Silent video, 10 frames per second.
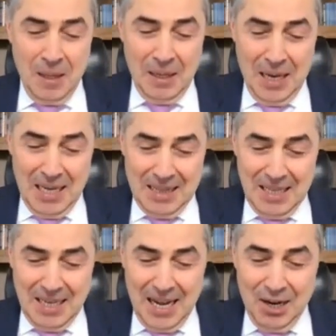like the
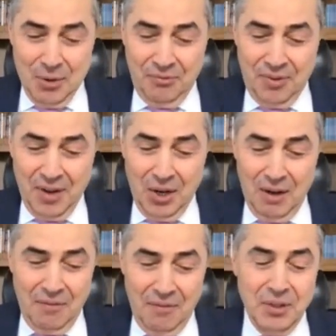guy who fell
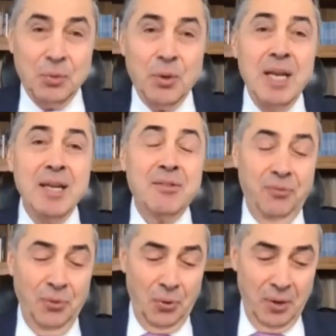off the 20th
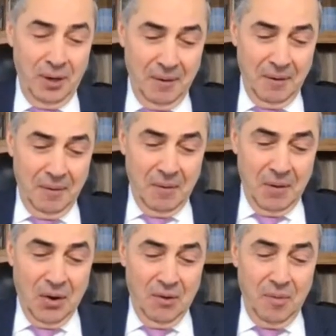floor
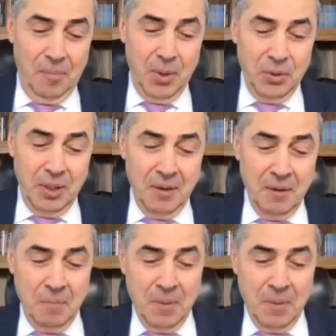of a building,